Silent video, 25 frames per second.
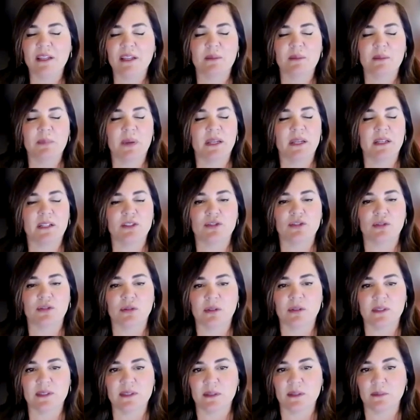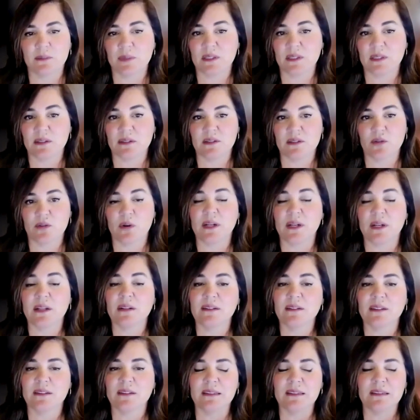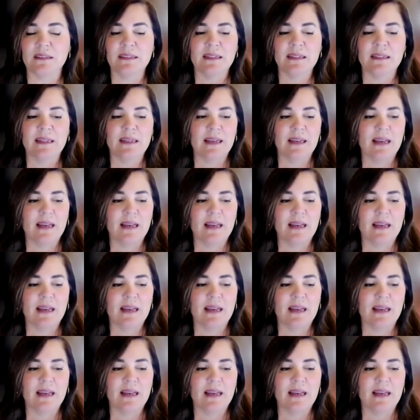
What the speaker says: independent journalism is critical.